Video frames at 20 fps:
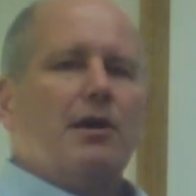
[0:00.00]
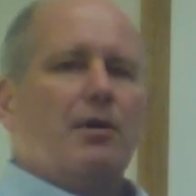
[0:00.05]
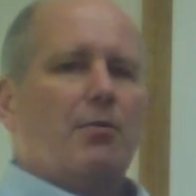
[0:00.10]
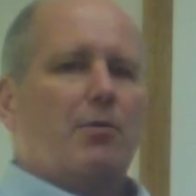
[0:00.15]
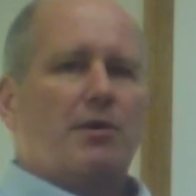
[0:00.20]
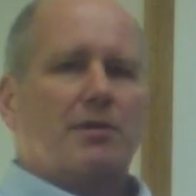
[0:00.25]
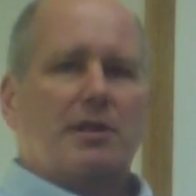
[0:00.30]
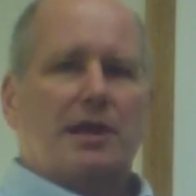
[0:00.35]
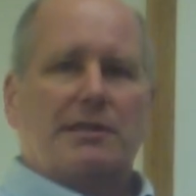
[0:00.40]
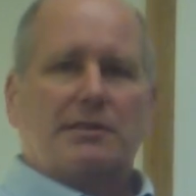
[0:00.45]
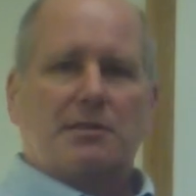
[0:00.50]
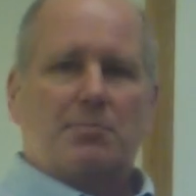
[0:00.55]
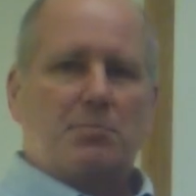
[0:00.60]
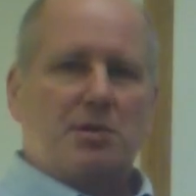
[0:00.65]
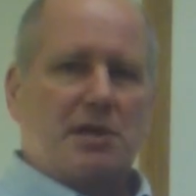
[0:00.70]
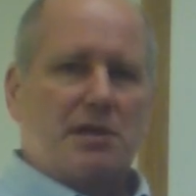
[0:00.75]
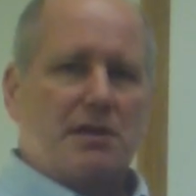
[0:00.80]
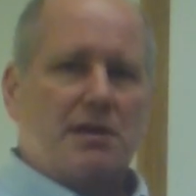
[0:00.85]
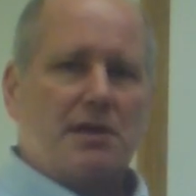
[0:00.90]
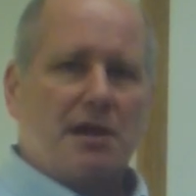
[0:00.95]
whether that's a
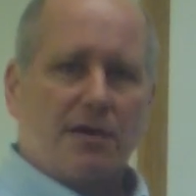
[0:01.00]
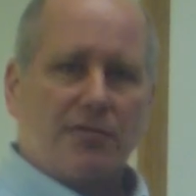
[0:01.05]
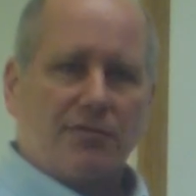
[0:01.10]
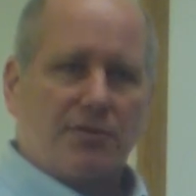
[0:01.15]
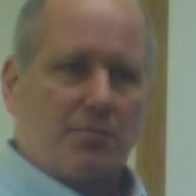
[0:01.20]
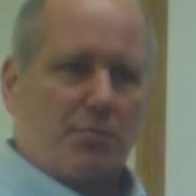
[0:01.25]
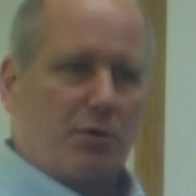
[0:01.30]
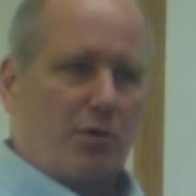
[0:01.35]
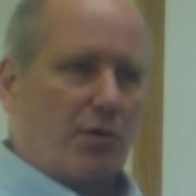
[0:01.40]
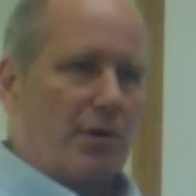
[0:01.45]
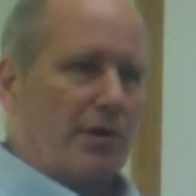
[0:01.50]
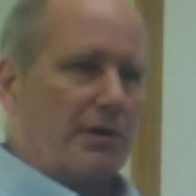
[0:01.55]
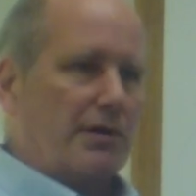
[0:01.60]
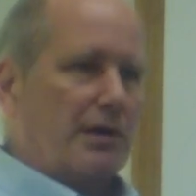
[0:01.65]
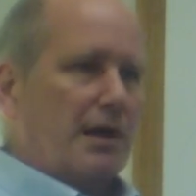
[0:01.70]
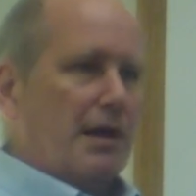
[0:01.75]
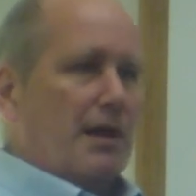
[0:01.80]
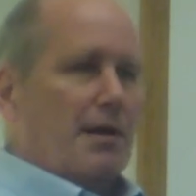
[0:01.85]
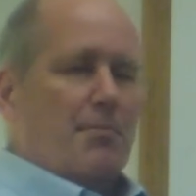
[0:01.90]
PDF report,